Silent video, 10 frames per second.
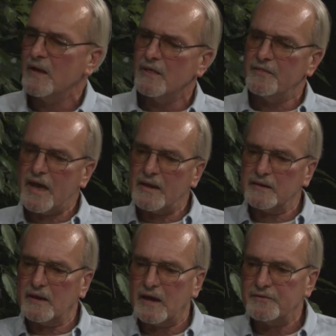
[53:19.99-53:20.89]
That,
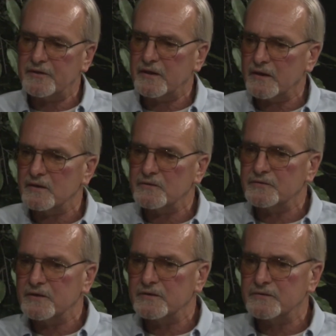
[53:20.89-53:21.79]
I think, is
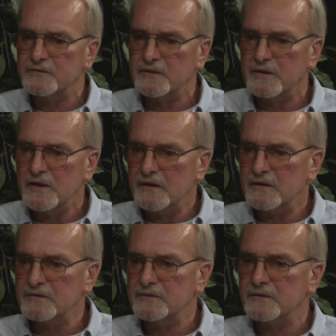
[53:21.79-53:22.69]

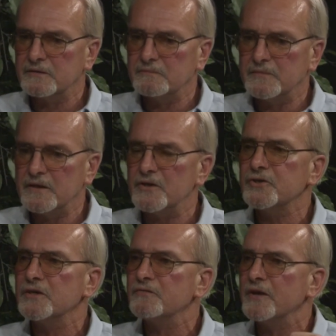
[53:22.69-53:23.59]
the
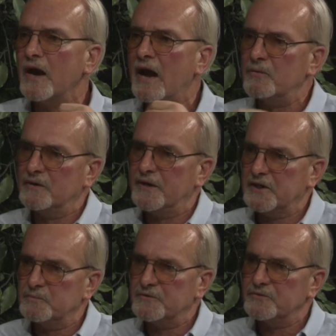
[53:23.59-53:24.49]
initiative that I would like to
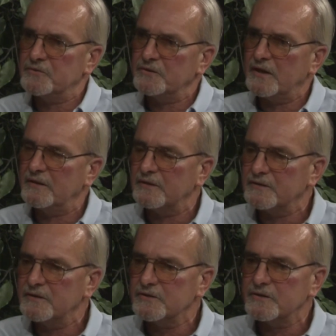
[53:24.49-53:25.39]
pursue, and
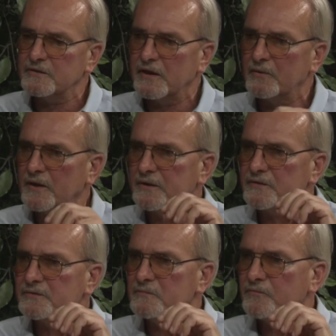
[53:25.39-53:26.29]
the initiative that I would like to
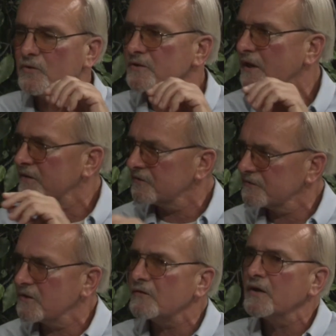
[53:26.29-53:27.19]
see folks like
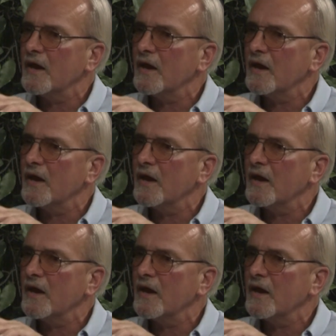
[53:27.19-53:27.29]
yourself